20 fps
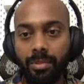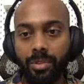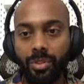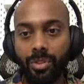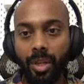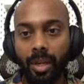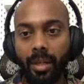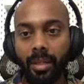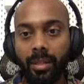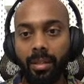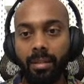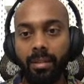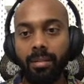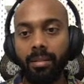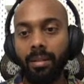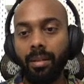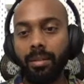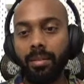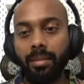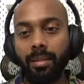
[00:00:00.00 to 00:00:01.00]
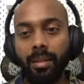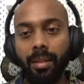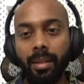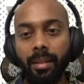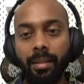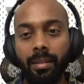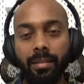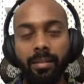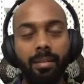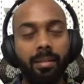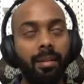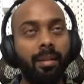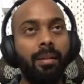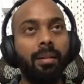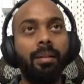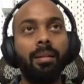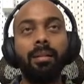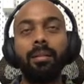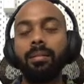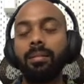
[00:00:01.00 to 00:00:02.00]
checked a setting that said
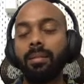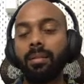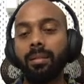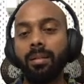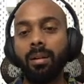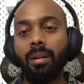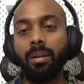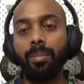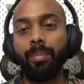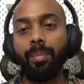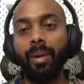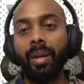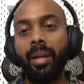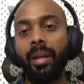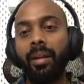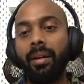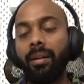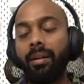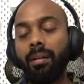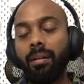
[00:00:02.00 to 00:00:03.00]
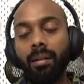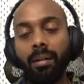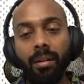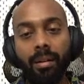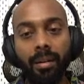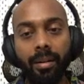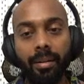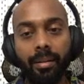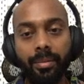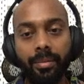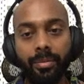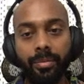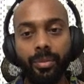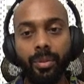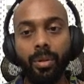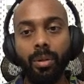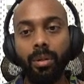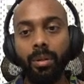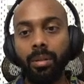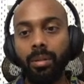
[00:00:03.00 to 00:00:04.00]
this is not made
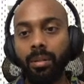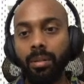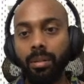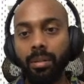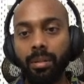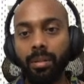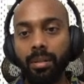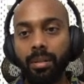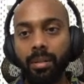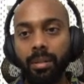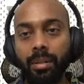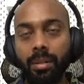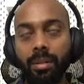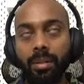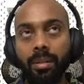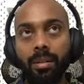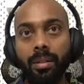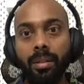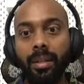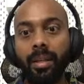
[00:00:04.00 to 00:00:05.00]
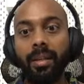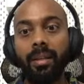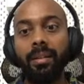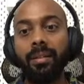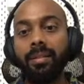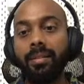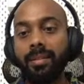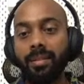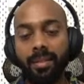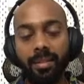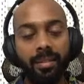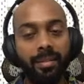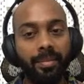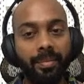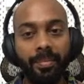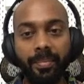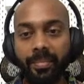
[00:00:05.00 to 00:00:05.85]
for kids.